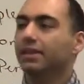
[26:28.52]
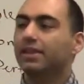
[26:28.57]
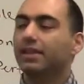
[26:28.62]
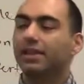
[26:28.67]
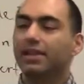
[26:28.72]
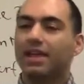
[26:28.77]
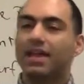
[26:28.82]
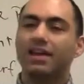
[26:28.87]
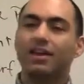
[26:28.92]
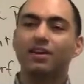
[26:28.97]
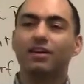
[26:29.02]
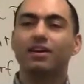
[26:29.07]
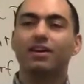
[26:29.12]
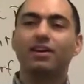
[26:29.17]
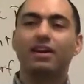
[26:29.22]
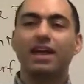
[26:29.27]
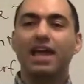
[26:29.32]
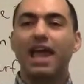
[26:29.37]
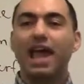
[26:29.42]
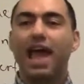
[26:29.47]
The
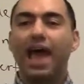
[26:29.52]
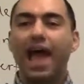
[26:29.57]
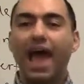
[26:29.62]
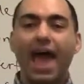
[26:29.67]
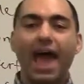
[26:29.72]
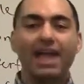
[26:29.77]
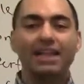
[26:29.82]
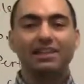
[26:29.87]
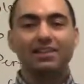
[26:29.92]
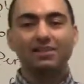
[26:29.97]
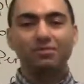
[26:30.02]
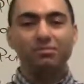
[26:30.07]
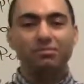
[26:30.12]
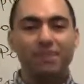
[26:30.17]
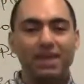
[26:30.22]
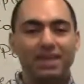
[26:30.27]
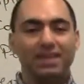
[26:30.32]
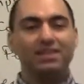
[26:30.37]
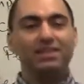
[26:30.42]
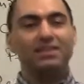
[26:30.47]
letter had
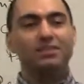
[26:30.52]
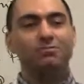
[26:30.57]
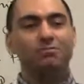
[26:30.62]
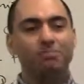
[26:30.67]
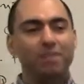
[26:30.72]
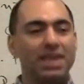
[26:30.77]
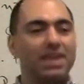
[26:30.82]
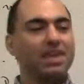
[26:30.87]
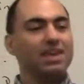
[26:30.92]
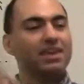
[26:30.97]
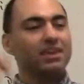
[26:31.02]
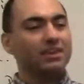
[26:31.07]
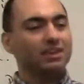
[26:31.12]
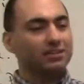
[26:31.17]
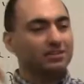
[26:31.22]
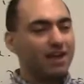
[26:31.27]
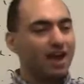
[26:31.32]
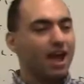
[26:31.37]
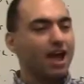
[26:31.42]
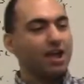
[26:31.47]
been
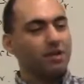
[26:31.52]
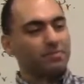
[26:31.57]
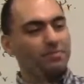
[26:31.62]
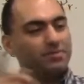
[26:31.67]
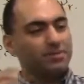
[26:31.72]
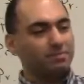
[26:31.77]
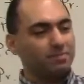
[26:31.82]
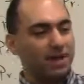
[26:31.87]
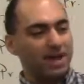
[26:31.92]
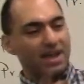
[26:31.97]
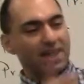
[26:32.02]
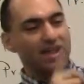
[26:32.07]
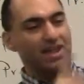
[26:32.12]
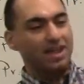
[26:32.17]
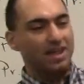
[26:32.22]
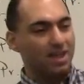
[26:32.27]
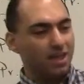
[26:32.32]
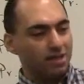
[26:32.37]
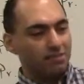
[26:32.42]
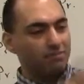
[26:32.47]
being typed
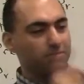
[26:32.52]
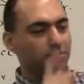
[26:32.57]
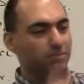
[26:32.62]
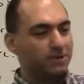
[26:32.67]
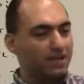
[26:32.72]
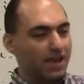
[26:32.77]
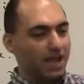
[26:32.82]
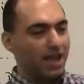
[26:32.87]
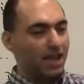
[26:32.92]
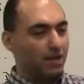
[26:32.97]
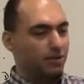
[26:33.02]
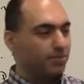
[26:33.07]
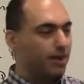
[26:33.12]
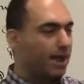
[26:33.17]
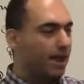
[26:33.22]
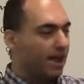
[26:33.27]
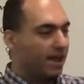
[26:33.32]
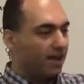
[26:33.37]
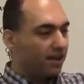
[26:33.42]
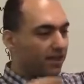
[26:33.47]
by him when I
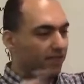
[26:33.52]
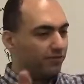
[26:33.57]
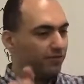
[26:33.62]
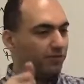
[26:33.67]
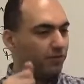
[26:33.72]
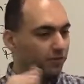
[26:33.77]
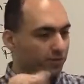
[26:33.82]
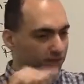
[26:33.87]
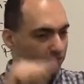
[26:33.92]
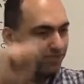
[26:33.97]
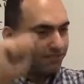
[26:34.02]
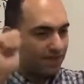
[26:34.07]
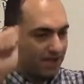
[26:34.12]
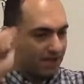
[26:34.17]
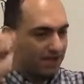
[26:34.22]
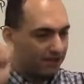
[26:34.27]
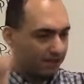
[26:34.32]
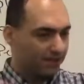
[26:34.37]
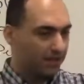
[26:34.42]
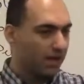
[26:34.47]
arrived with a
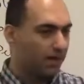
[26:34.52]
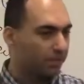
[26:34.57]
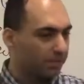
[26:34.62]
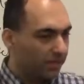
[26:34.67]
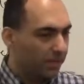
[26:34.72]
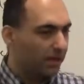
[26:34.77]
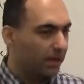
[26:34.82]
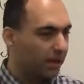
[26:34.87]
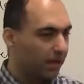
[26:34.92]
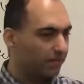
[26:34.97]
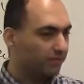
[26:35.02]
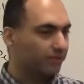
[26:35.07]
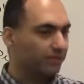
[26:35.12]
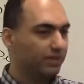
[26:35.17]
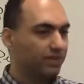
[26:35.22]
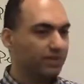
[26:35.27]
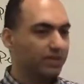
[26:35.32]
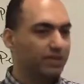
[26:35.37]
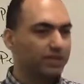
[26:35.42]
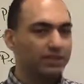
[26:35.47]
final copy of.